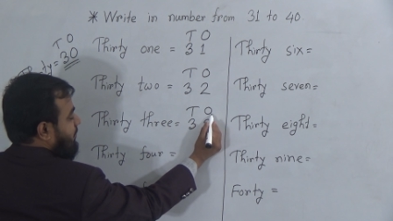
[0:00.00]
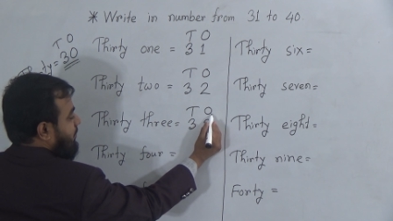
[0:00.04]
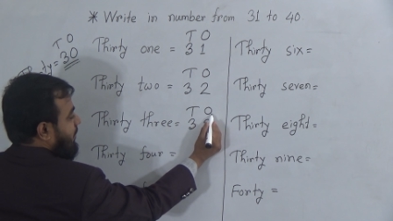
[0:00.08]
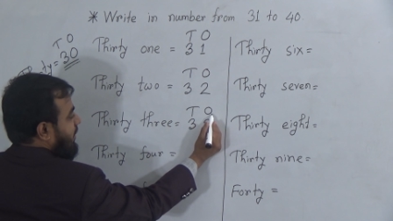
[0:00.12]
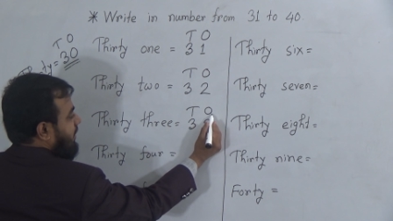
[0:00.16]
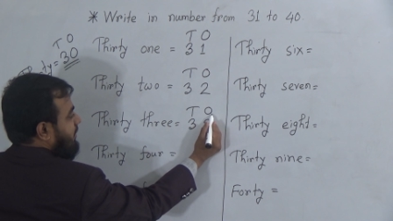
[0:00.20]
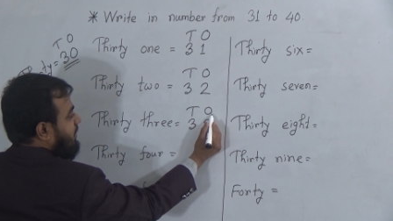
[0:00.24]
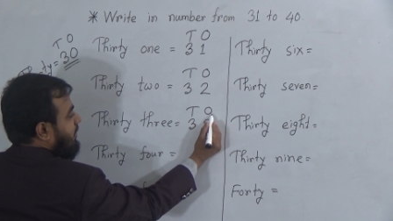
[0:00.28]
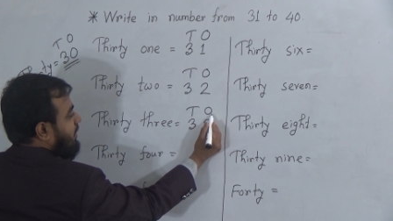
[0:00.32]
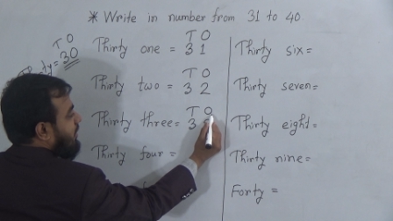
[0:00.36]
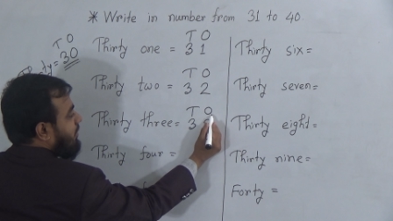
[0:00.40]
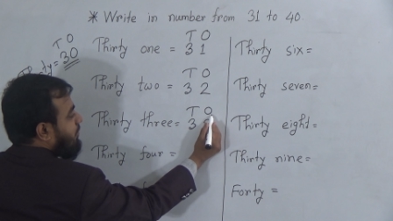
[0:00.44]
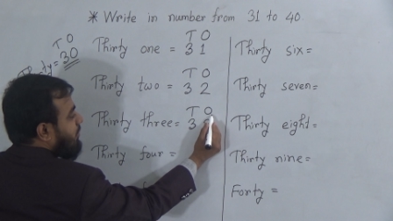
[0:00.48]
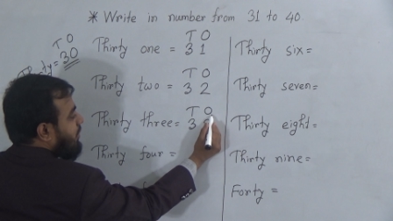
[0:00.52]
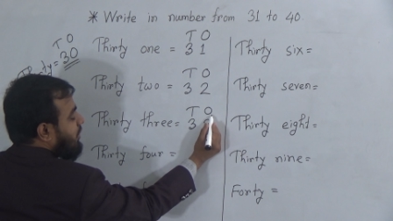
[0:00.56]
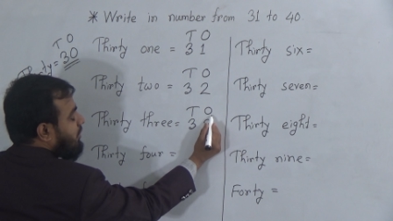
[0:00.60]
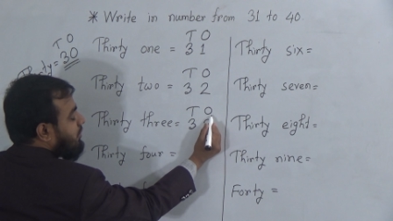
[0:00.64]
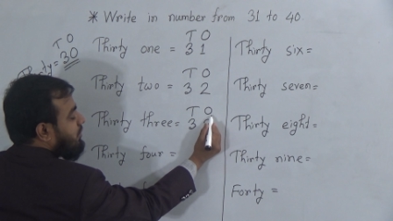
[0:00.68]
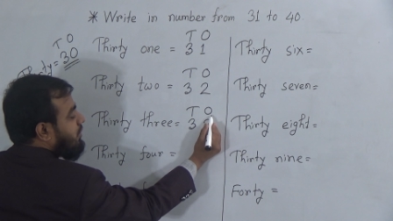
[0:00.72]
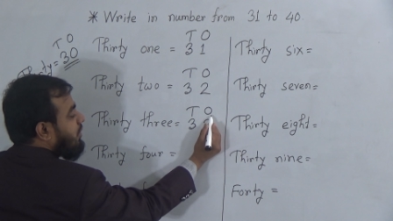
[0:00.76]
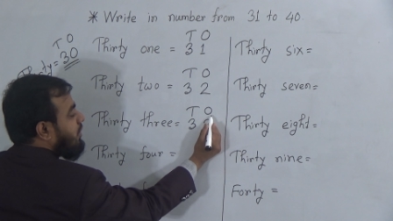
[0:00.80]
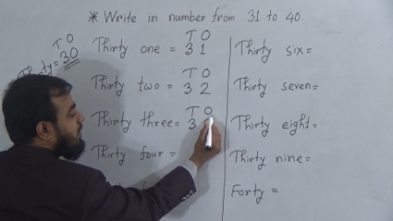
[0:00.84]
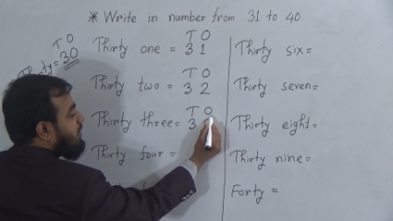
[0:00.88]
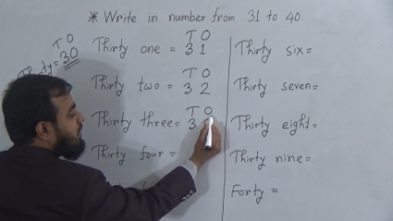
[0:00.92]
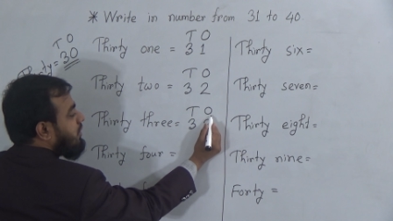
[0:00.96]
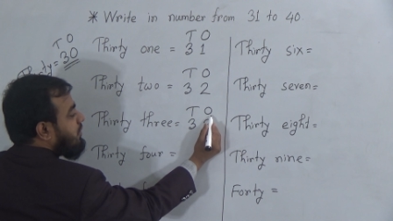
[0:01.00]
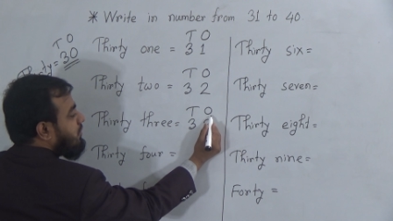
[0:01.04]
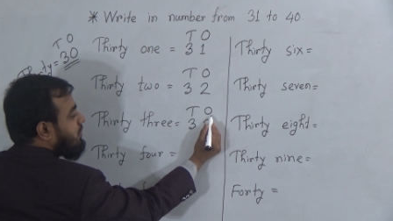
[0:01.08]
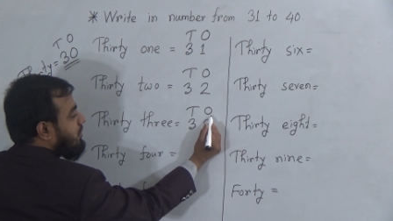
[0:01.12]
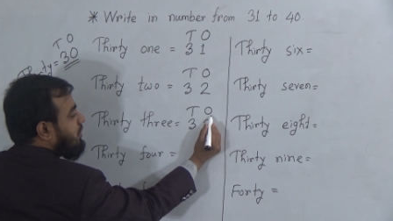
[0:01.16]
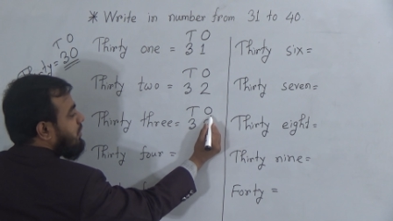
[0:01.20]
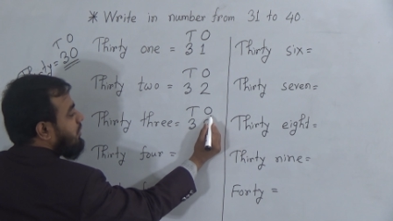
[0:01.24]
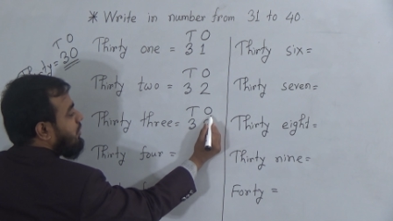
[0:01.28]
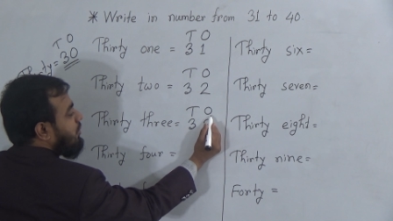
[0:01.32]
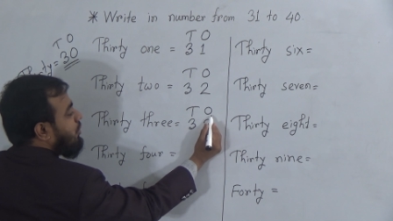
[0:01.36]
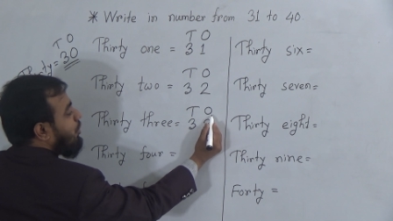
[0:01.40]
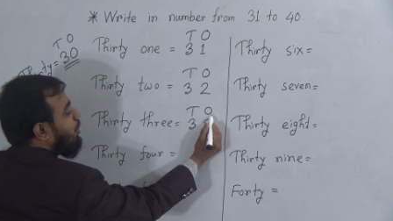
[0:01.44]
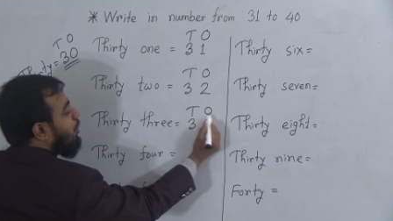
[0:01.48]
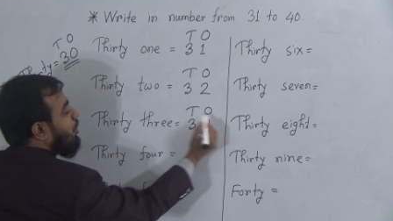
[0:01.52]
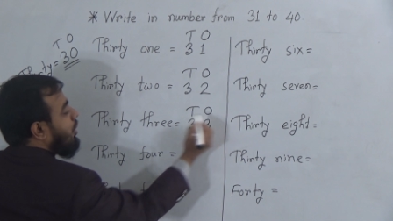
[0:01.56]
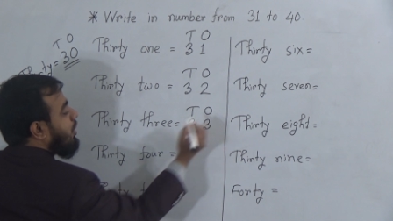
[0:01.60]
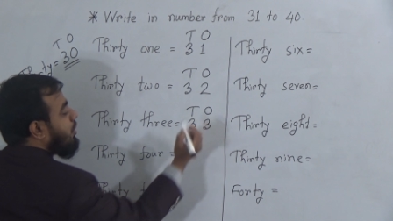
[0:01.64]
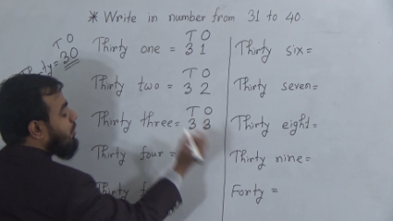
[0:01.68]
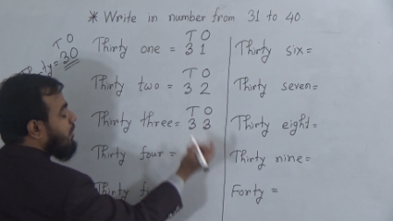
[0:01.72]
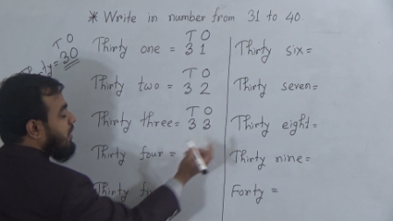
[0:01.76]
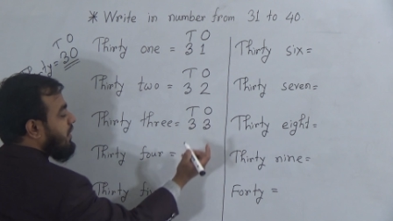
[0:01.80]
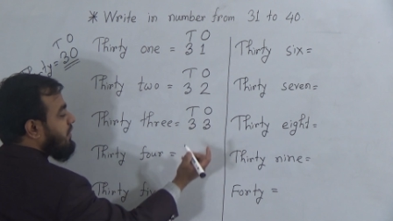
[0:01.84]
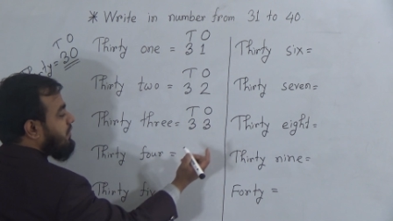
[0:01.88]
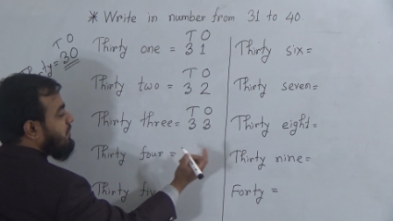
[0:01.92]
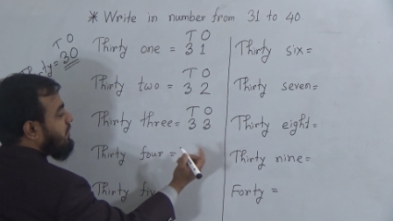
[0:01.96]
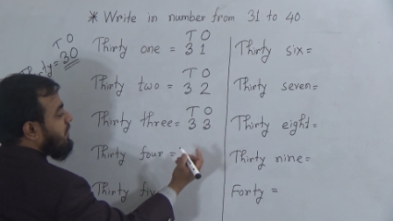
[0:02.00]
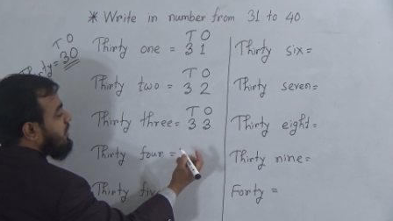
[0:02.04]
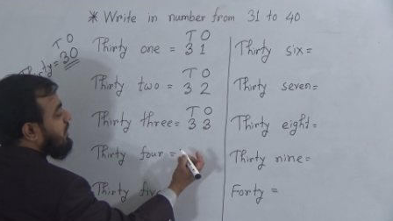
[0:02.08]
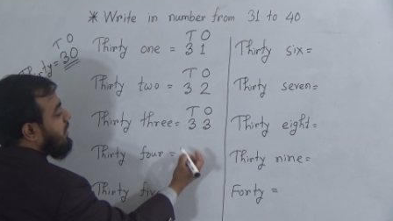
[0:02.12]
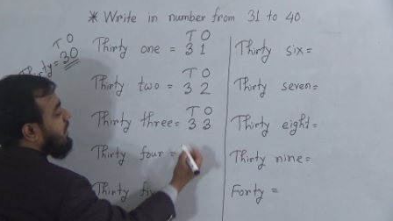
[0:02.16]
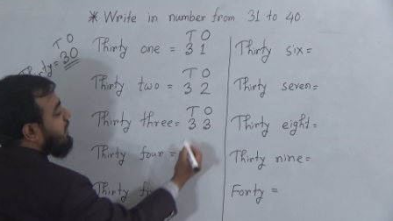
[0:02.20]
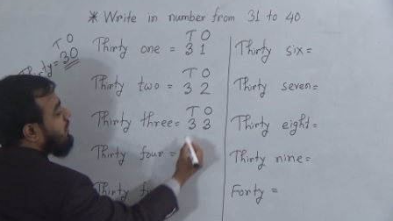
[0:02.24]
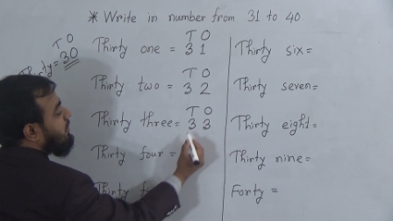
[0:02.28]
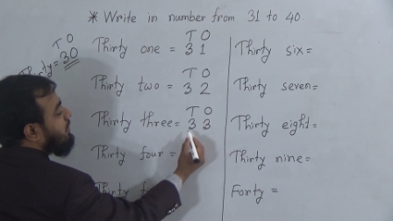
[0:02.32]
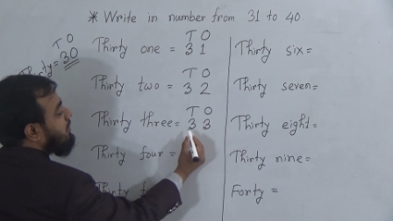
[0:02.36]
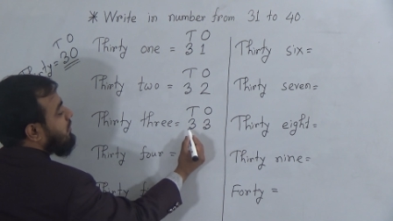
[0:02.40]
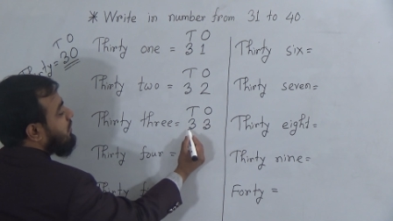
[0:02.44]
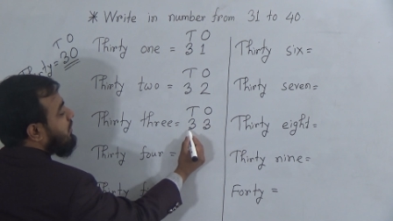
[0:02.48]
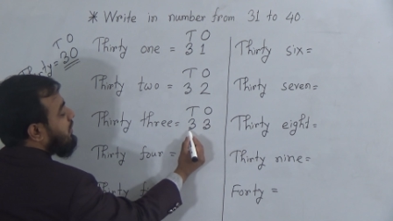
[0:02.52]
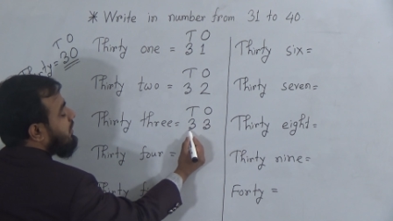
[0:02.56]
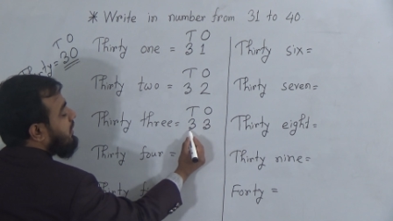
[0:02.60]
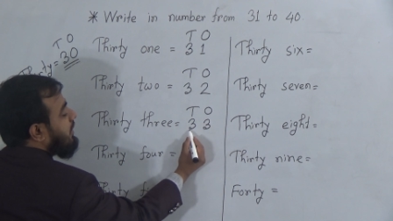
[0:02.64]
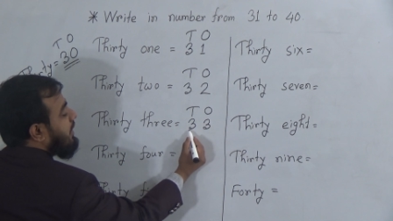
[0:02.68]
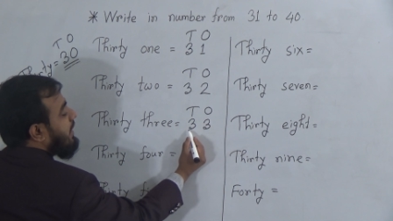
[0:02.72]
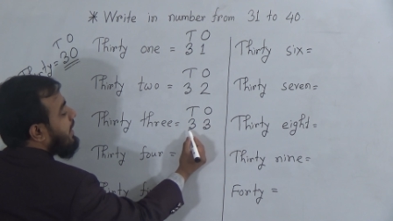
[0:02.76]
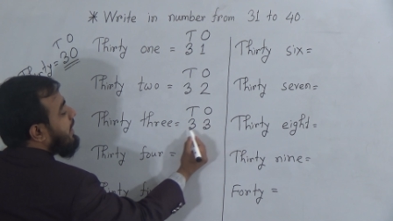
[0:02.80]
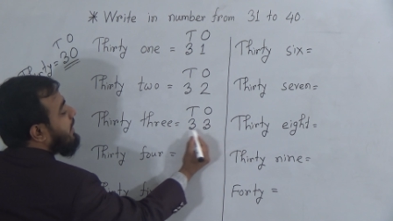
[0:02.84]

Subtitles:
make the number 33, or you can say that 3